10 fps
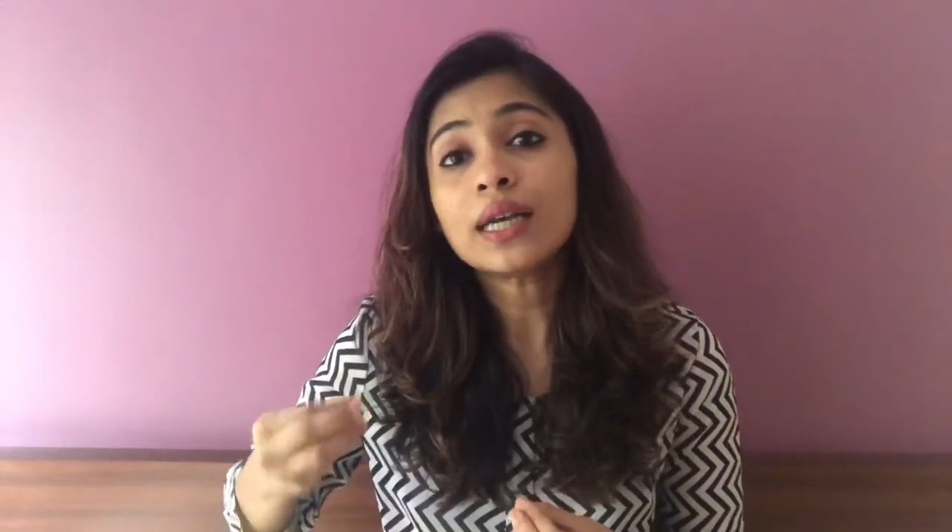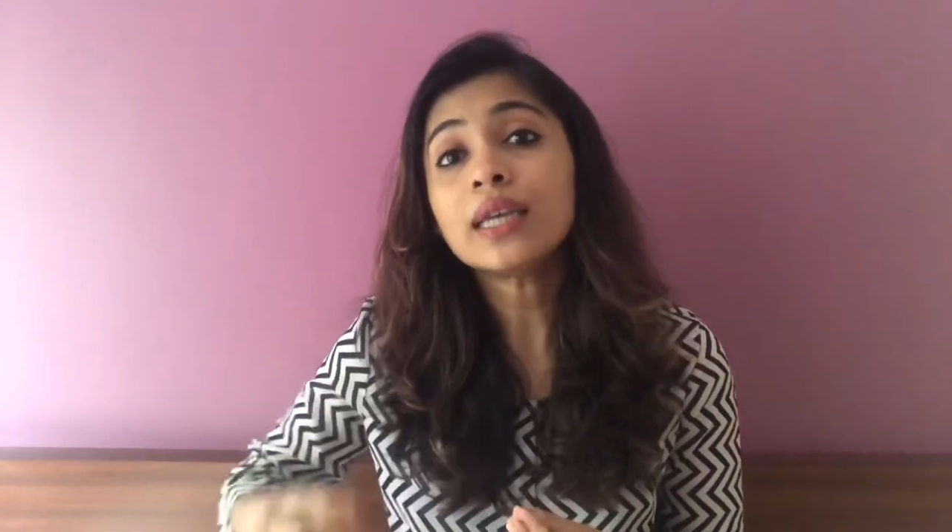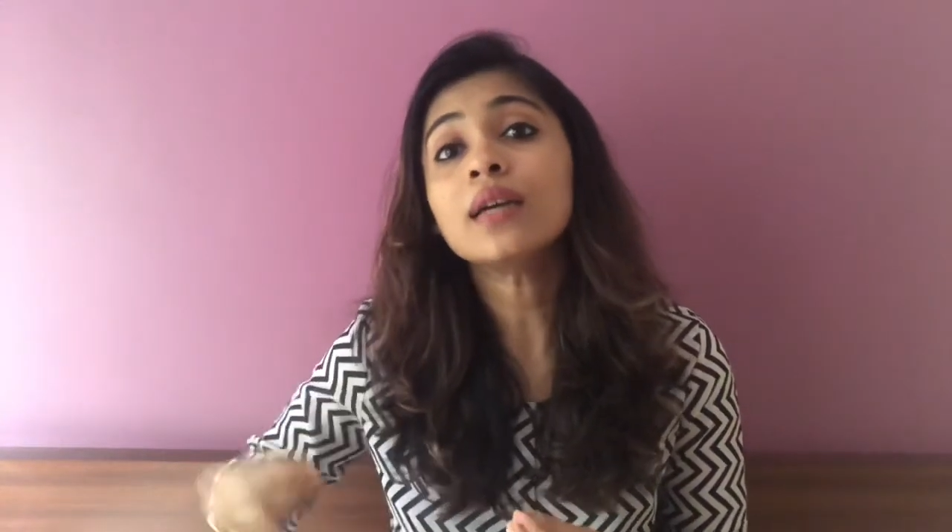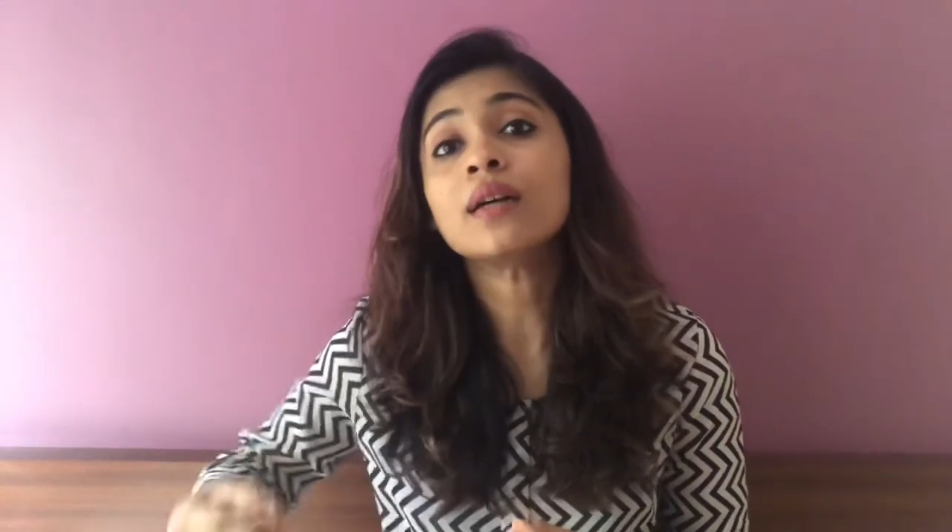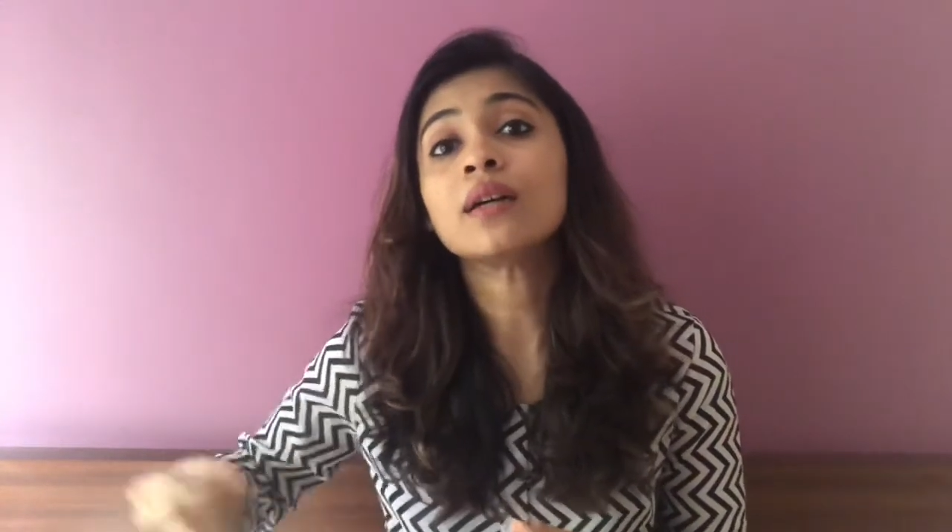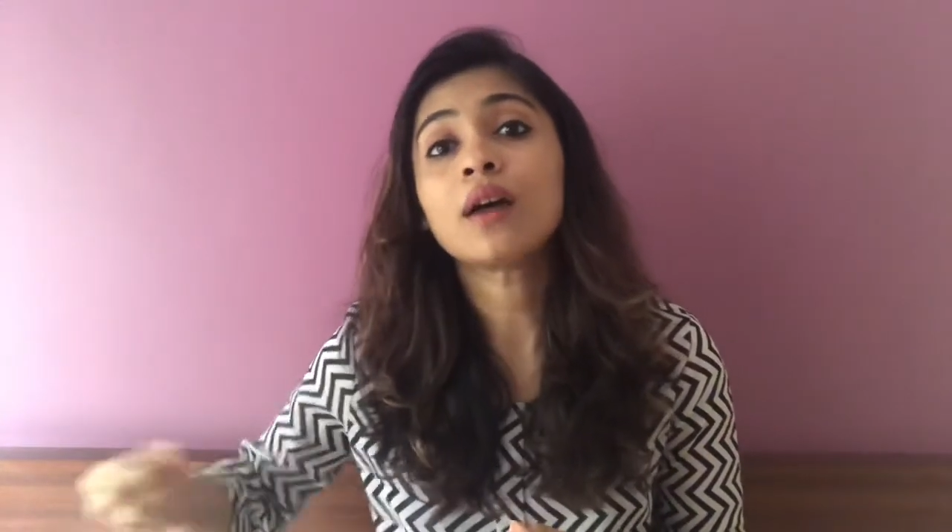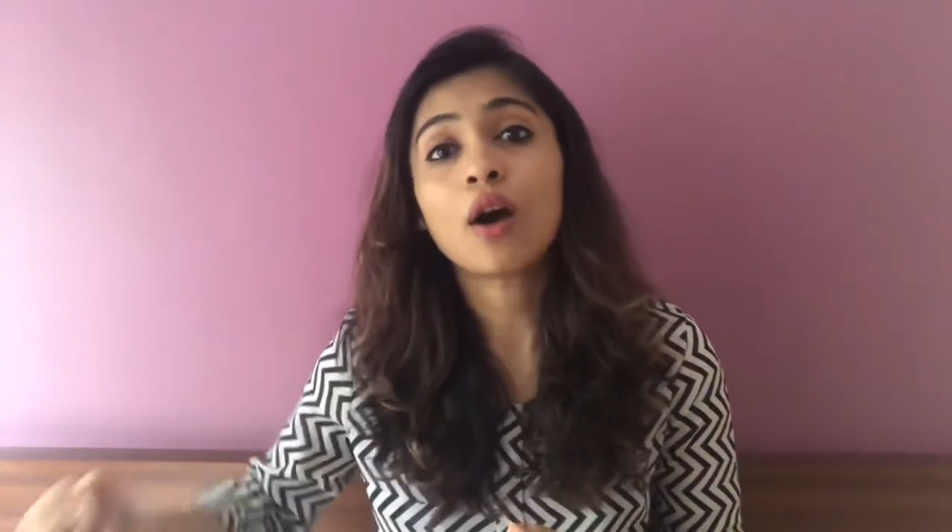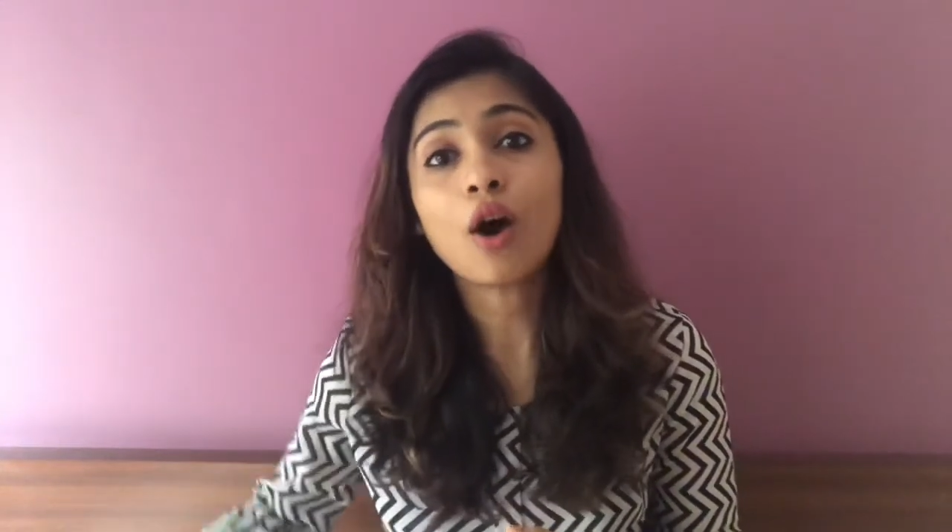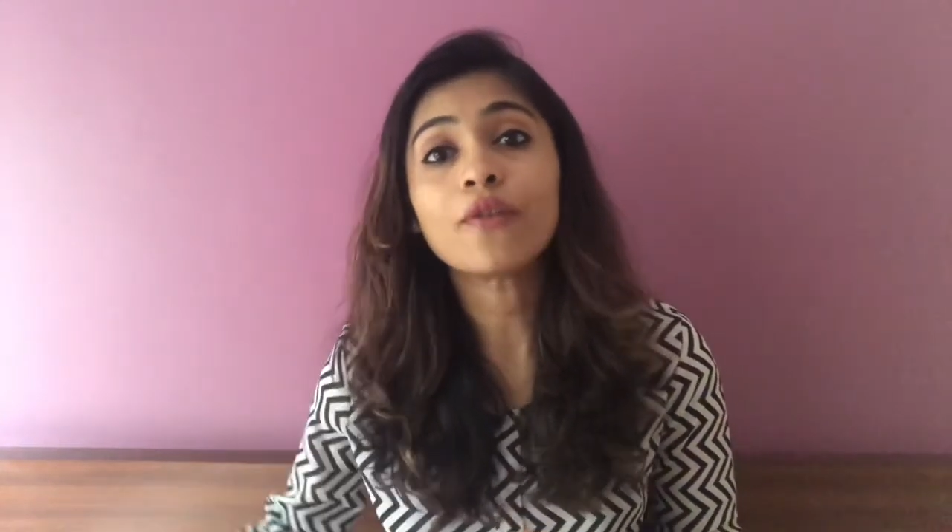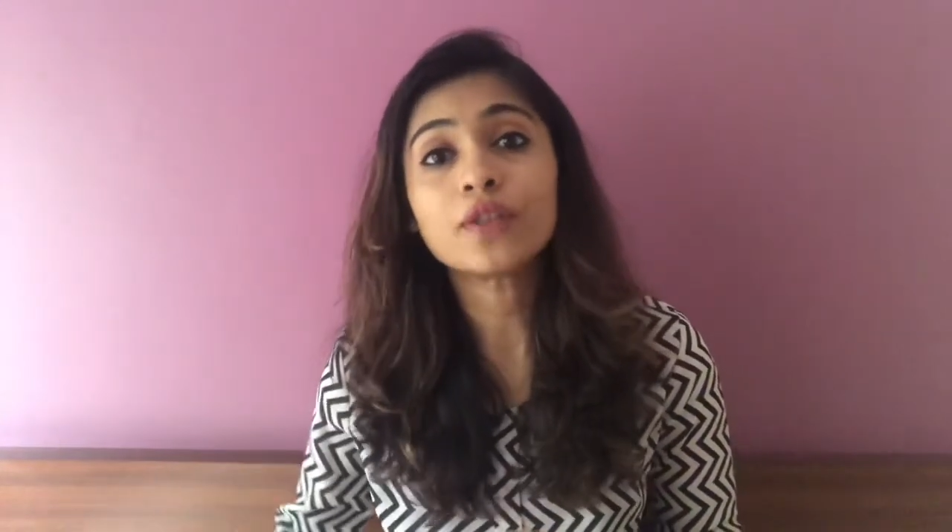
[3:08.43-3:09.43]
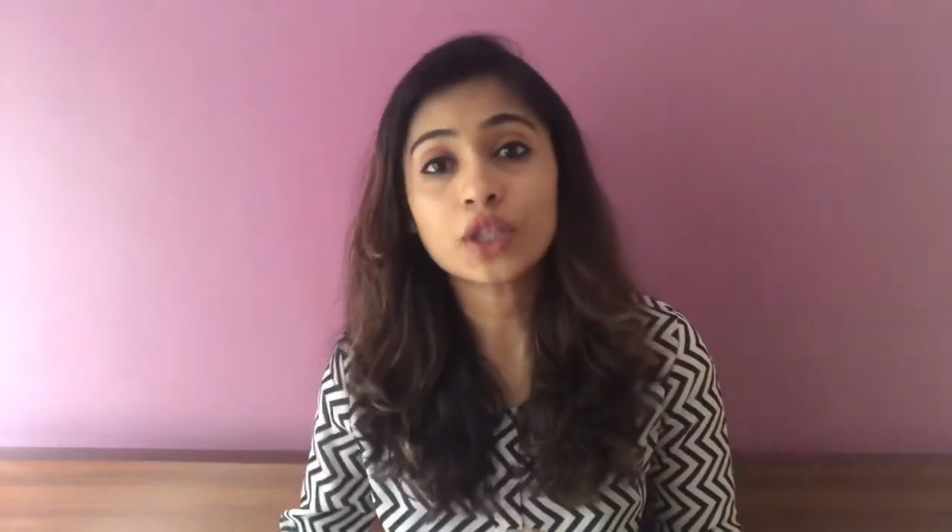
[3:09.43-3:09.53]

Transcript: ear of the